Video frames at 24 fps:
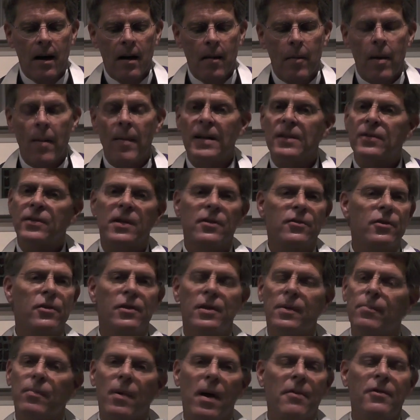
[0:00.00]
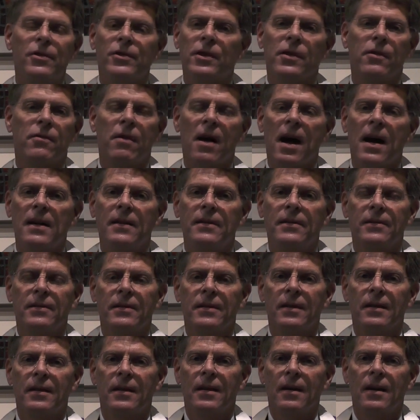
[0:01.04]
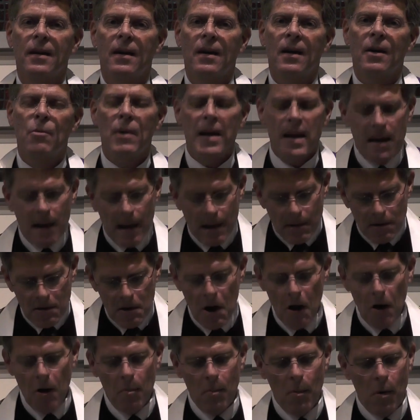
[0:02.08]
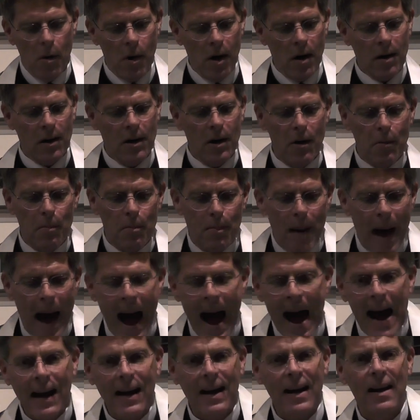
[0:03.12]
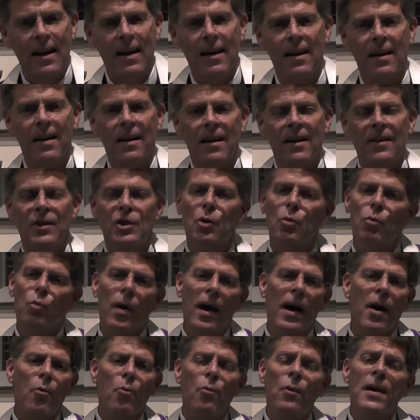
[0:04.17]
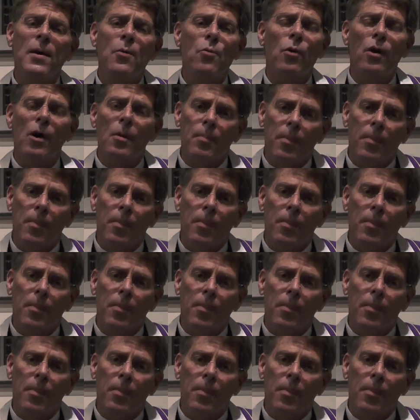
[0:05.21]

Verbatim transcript: But, my sisters and brothers in Christ, we can no more go back to where we were